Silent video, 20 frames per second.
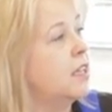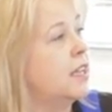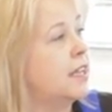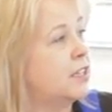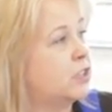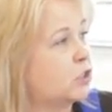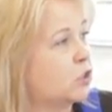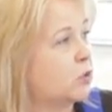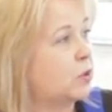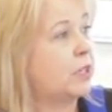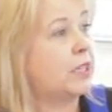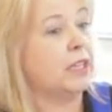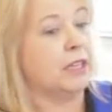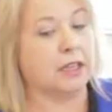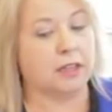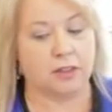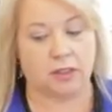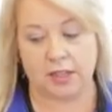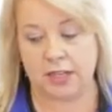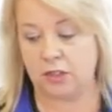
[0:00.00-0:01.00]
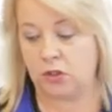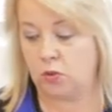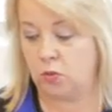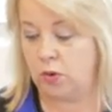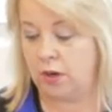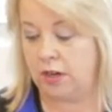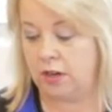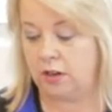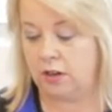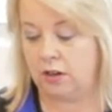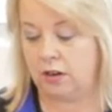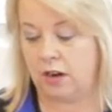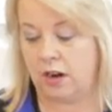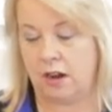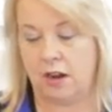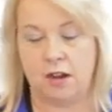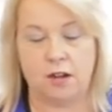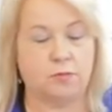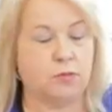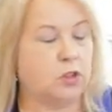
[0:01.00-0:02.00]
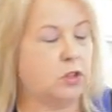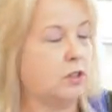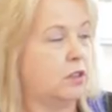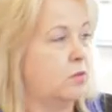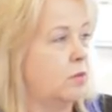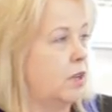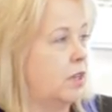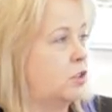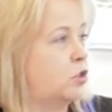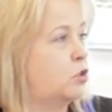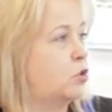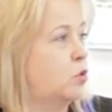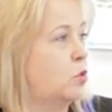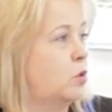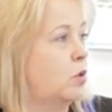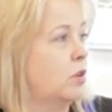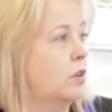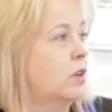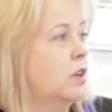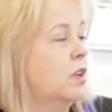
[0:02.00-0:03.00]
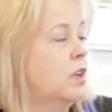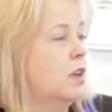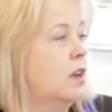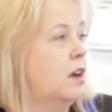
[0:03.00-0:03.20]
and so again, that's where you need to make sure